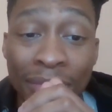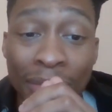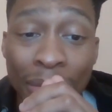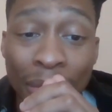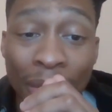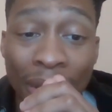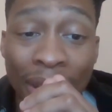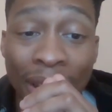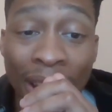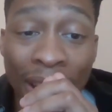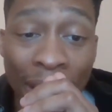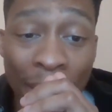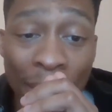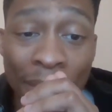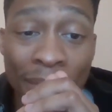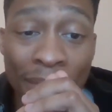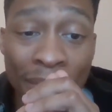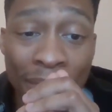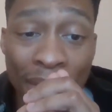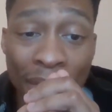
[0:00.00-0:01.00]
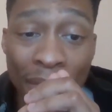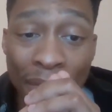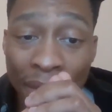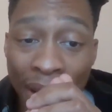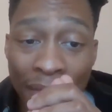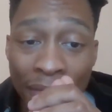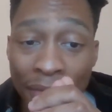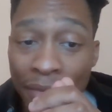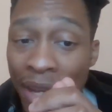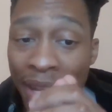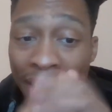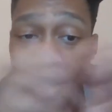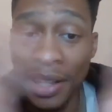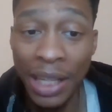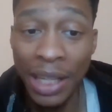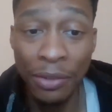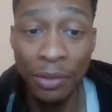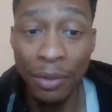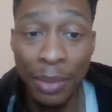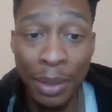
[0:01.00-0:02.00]
when it happened, so I vaguely
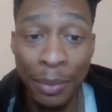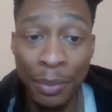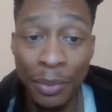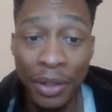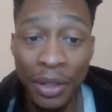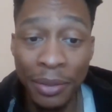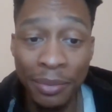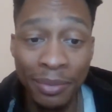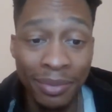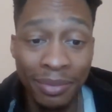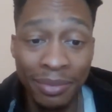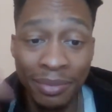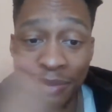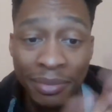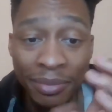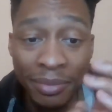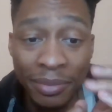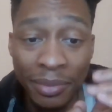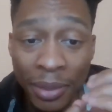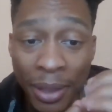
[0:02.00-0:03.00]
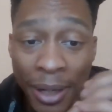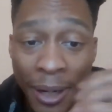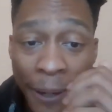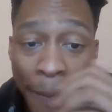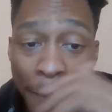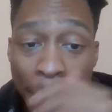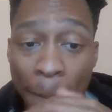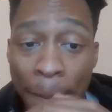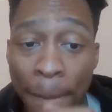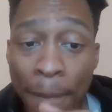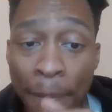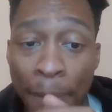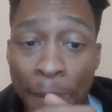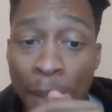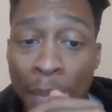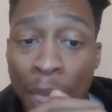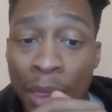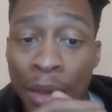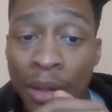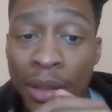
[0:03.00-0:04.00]
remember it, right?
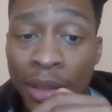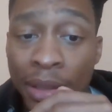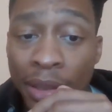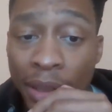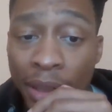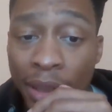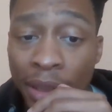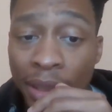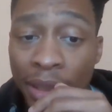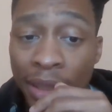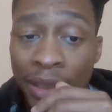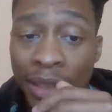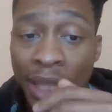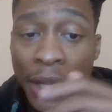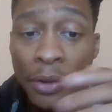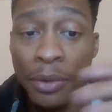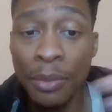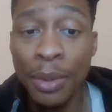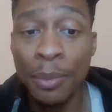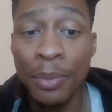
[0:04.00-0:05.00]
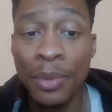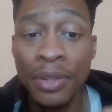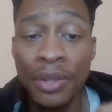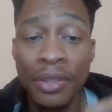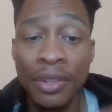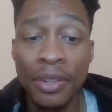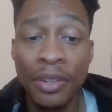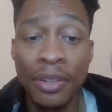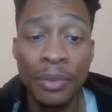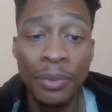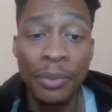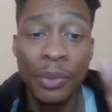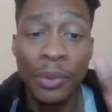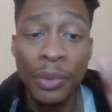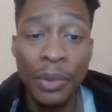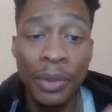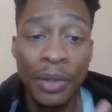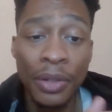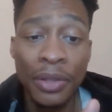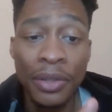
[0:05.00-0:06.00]
They remember certain
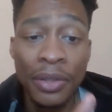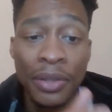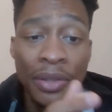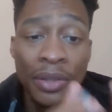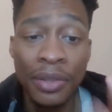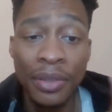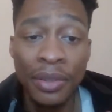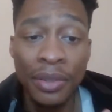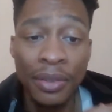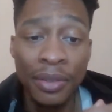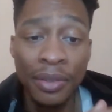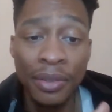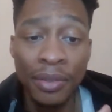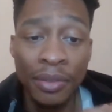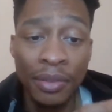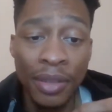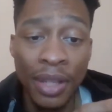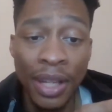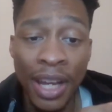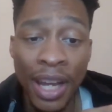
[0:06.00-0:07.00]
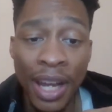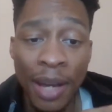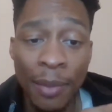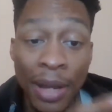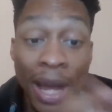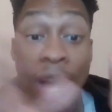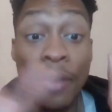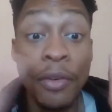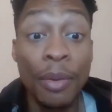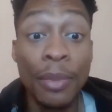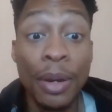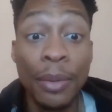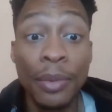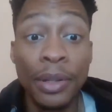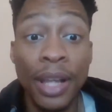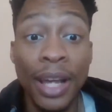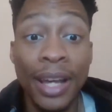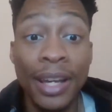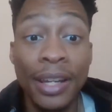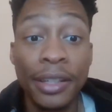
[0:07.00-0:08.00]
wars that happened. I remember
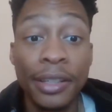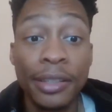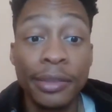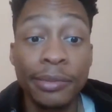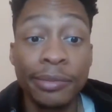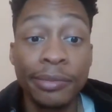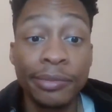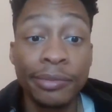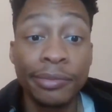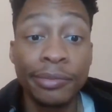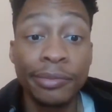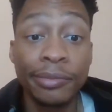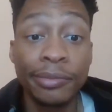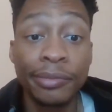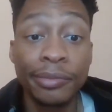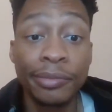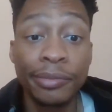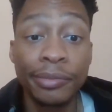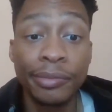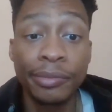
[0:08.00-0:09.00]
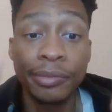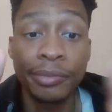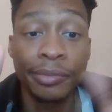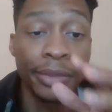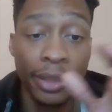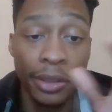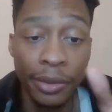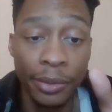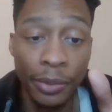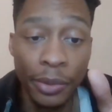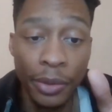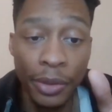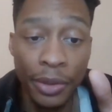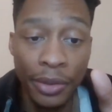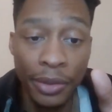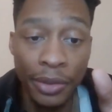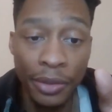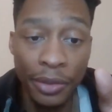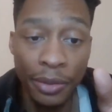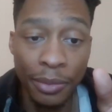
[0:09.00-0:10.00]
certain
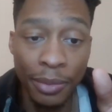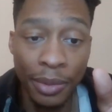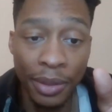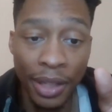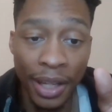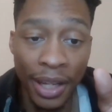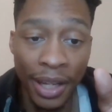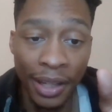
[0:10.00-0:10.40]
wars too, but